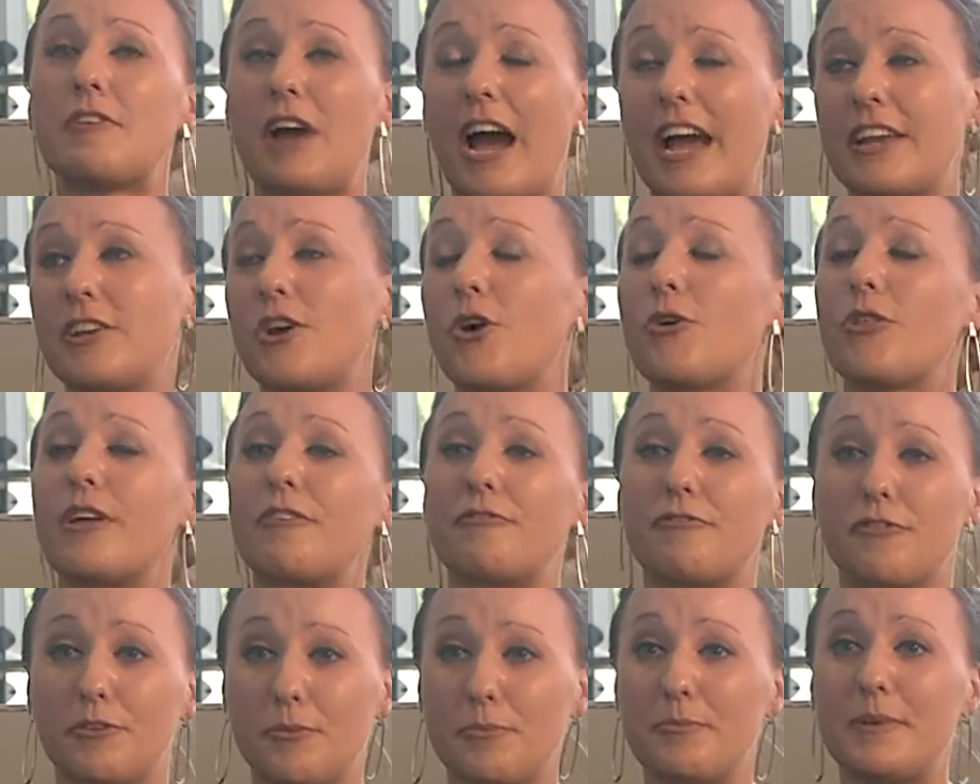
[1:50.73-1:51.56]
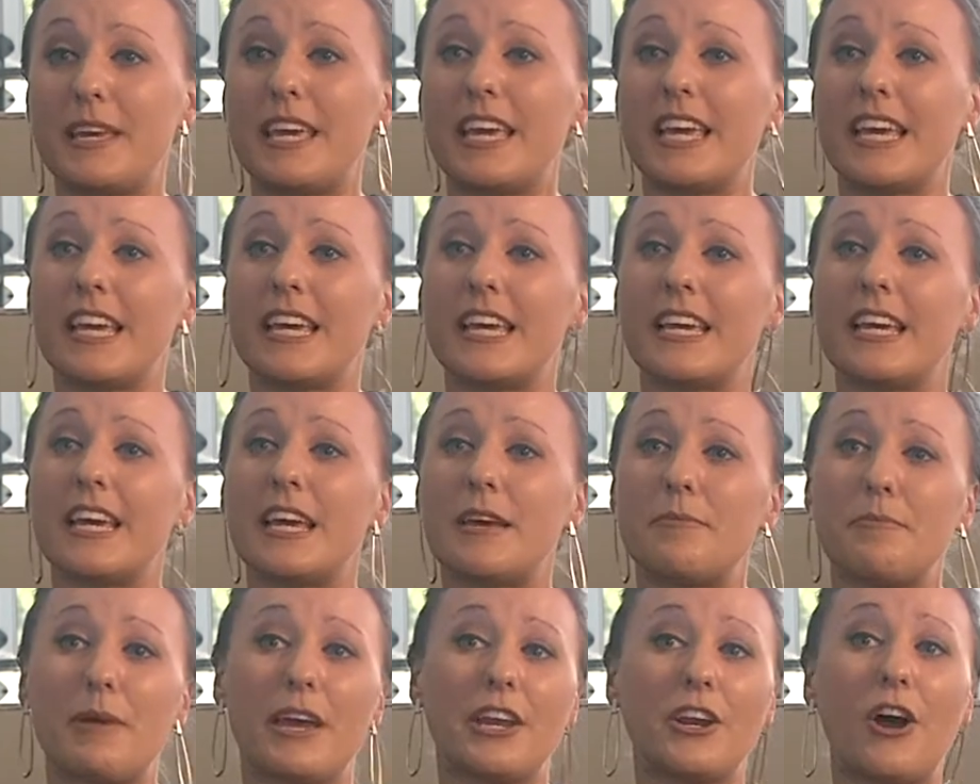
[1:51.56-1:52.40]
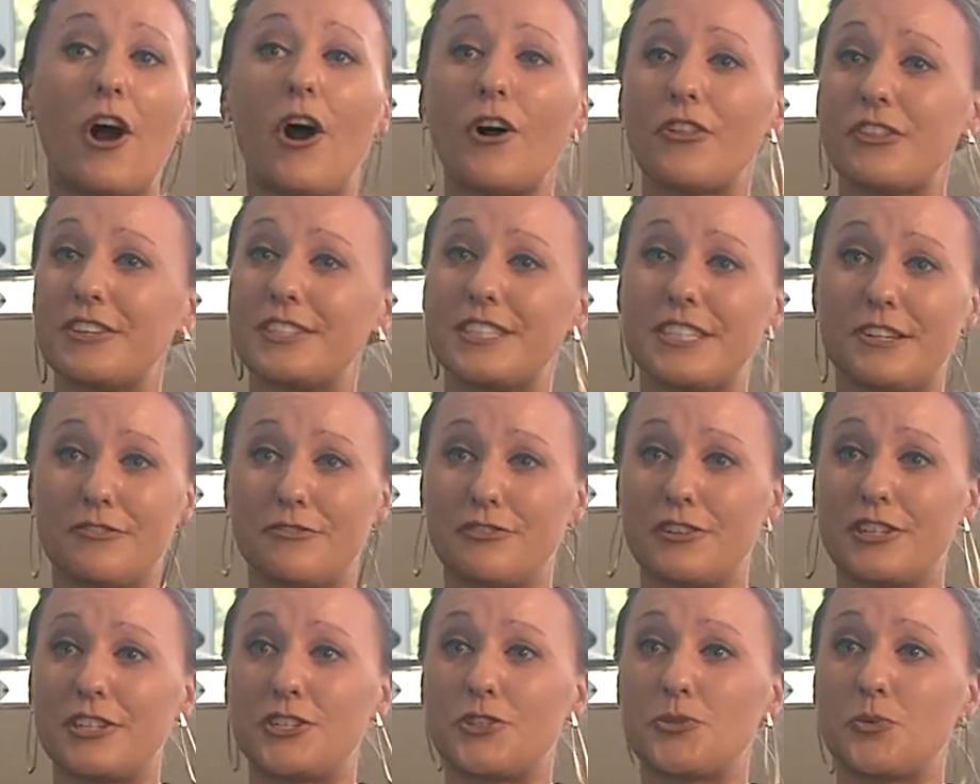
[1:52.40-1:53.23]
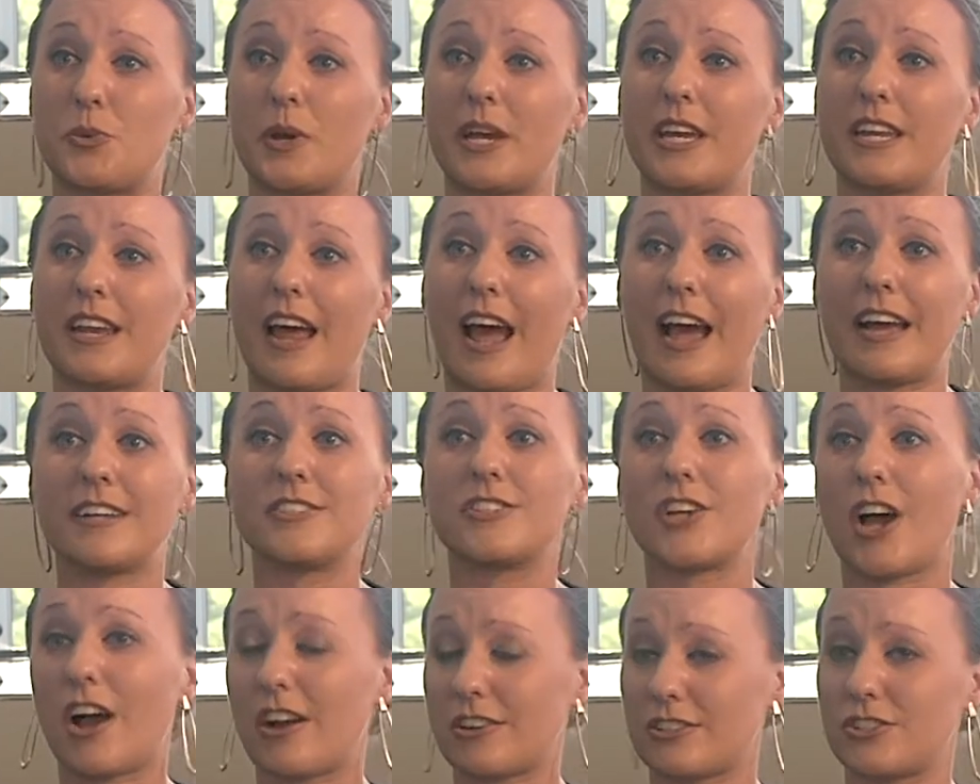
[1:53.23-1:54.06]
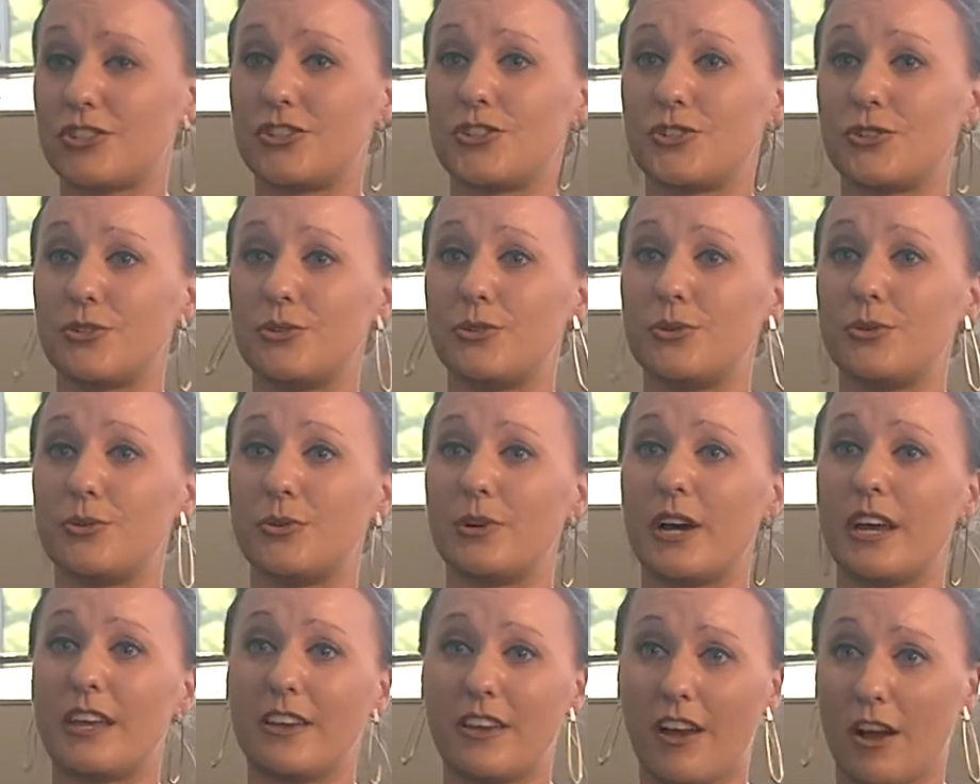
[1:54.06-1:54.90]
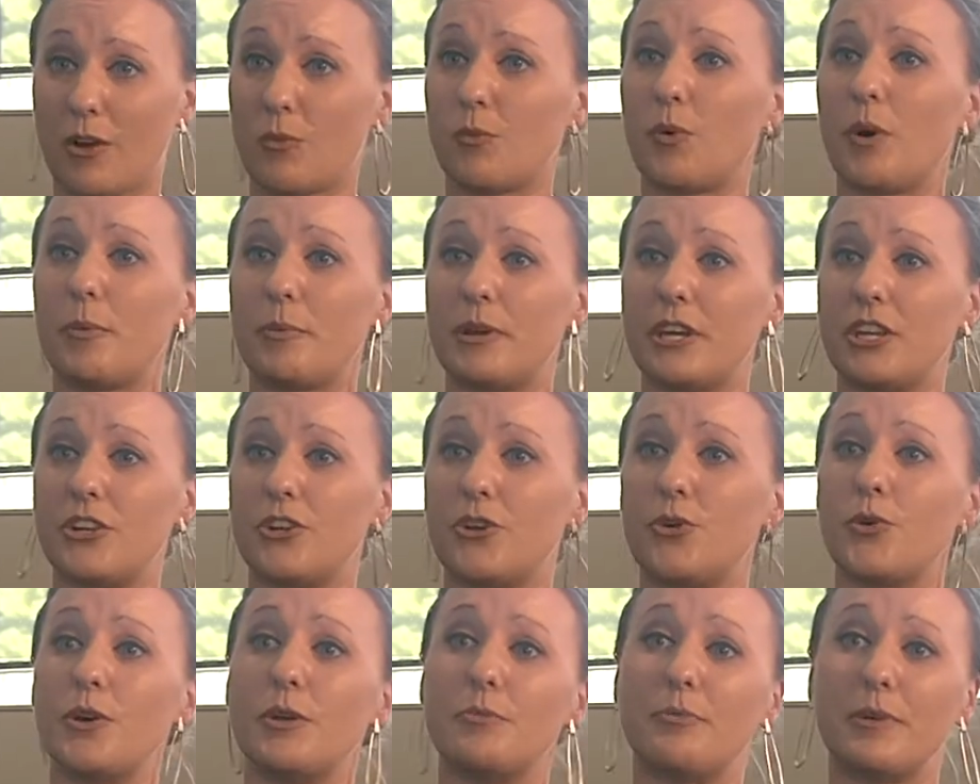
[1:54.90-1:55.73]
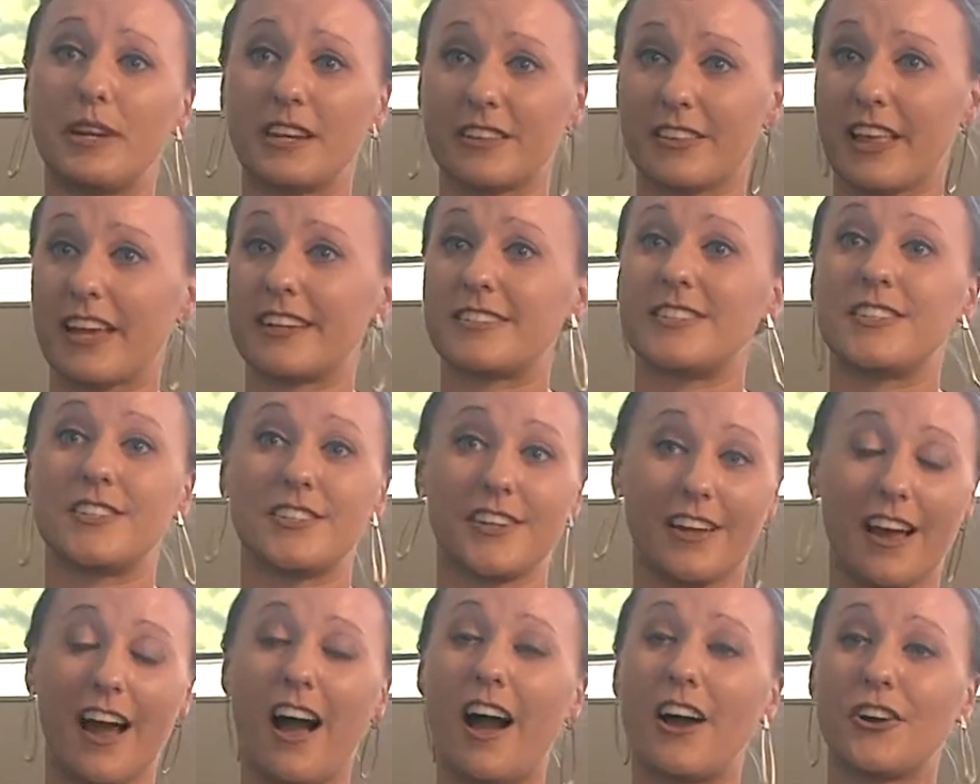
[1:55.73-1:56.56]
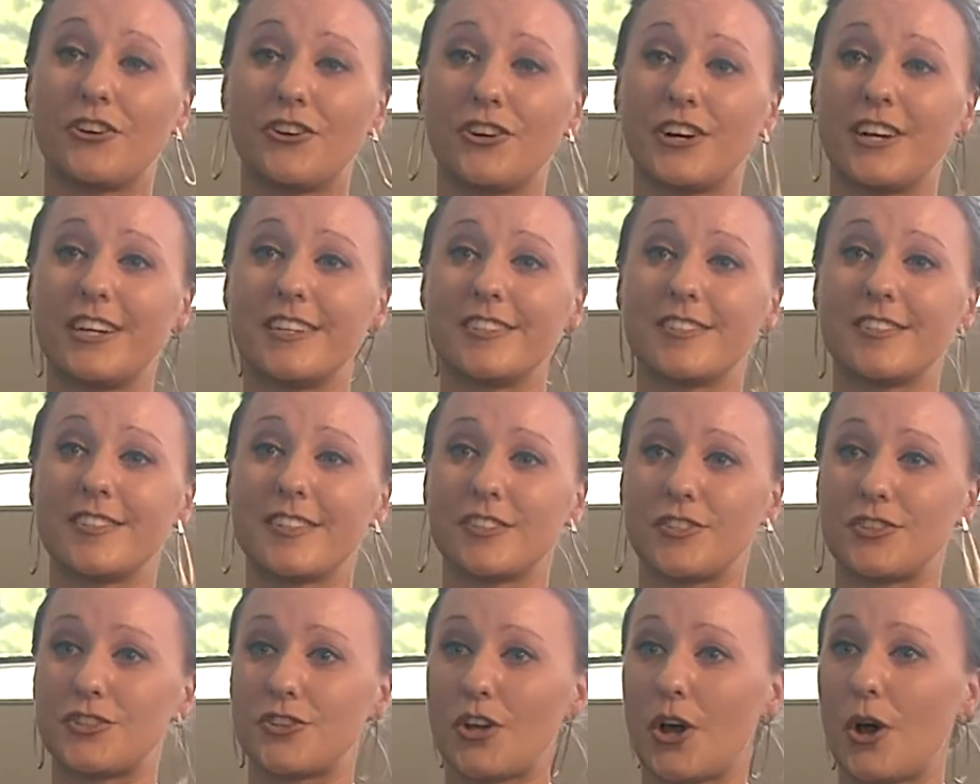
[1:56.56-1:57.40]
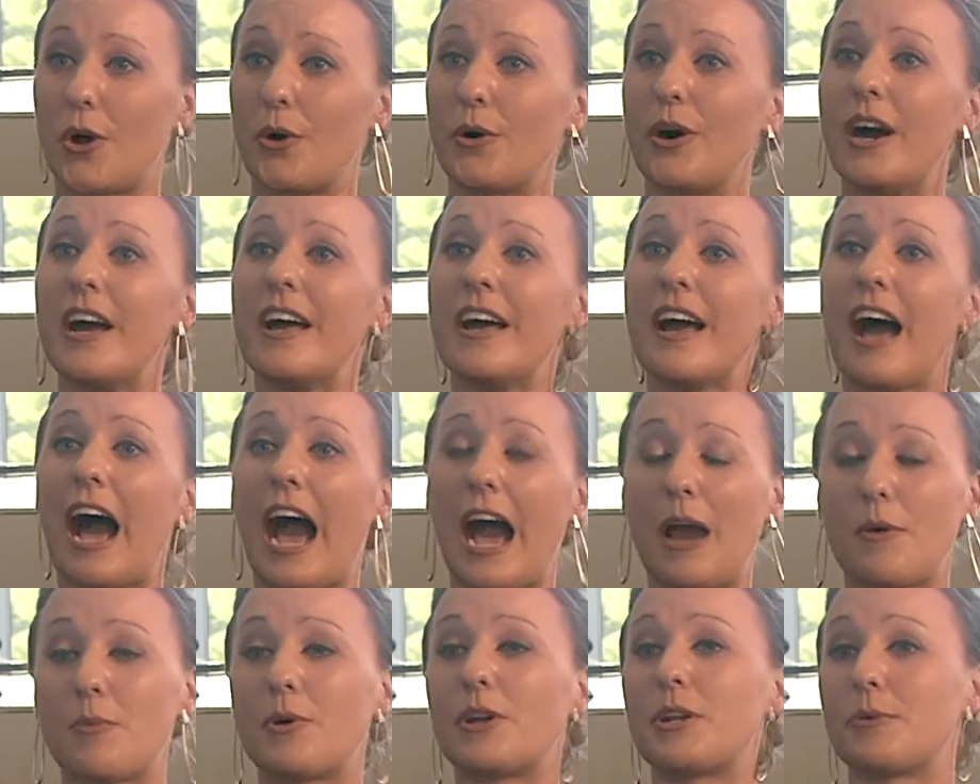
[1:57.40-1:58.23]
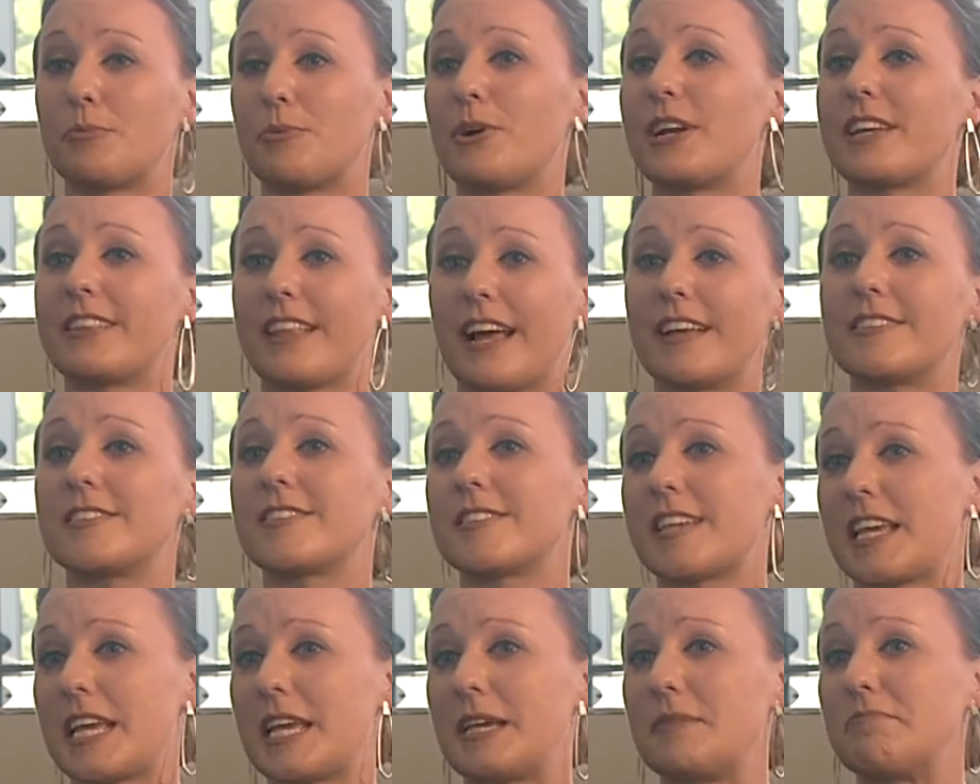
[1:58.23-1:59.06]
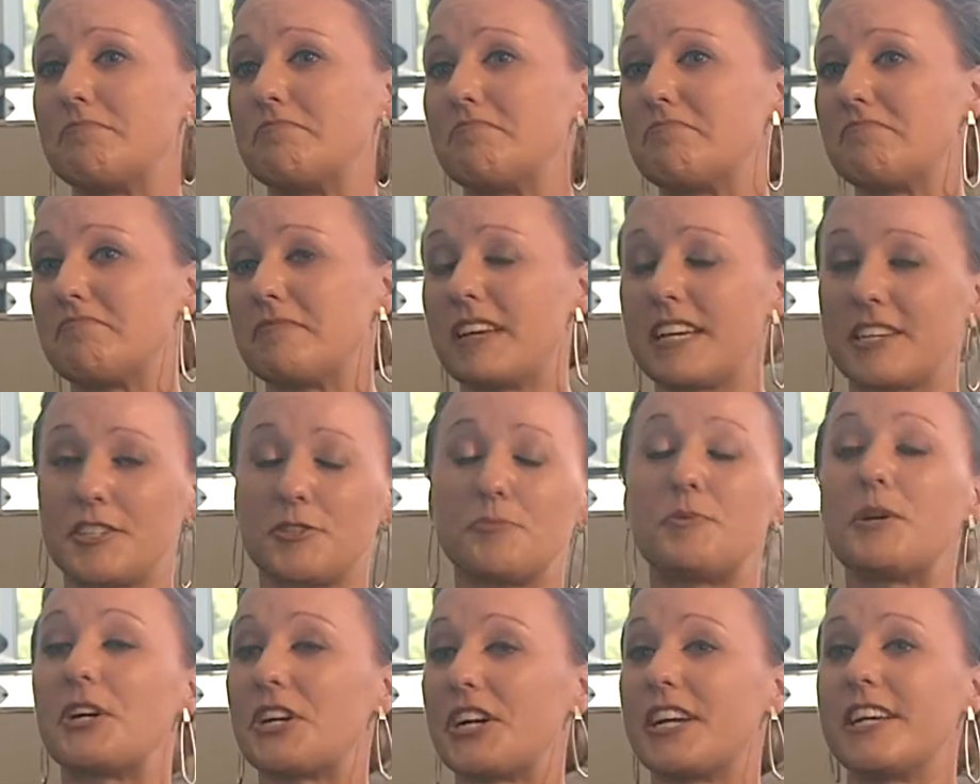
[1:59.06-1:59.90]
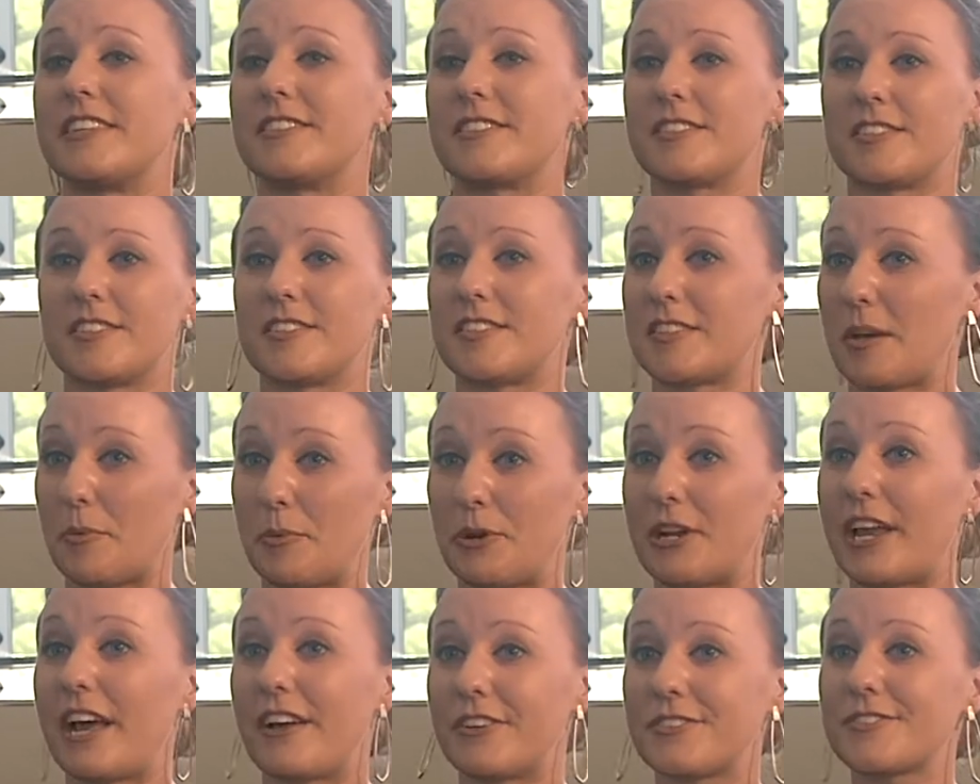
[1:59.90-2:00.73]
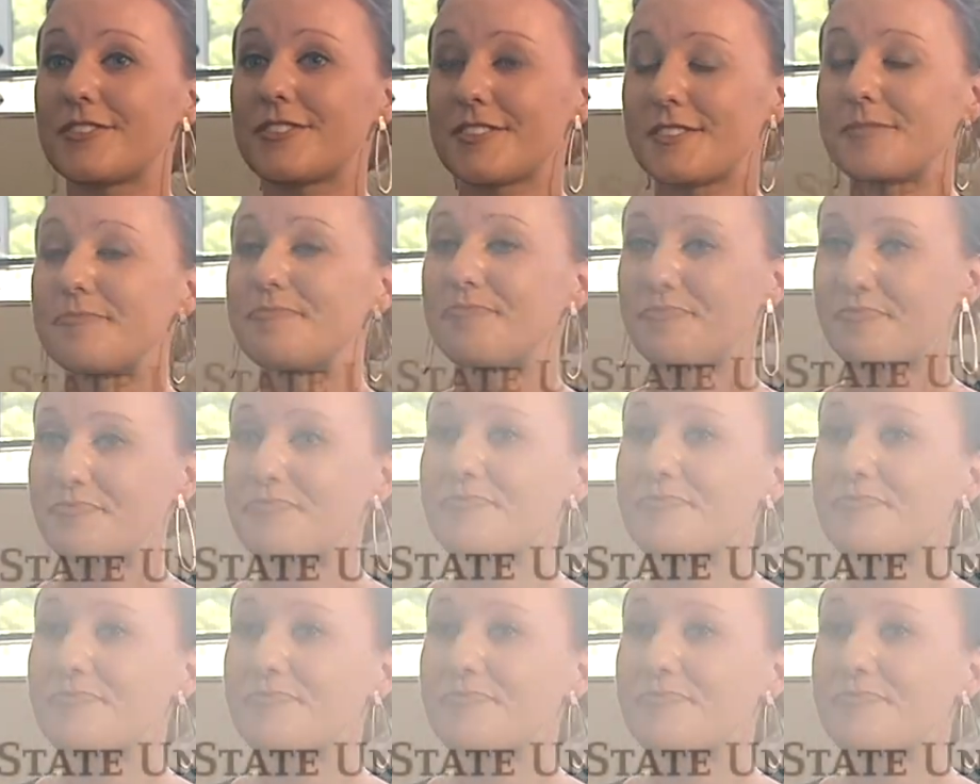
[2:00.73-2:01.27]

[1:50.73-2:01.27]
I know that for me, it made all the difference when I talked to a young woman who had been elected to Congress, and so I want to bring that same experience to someone else.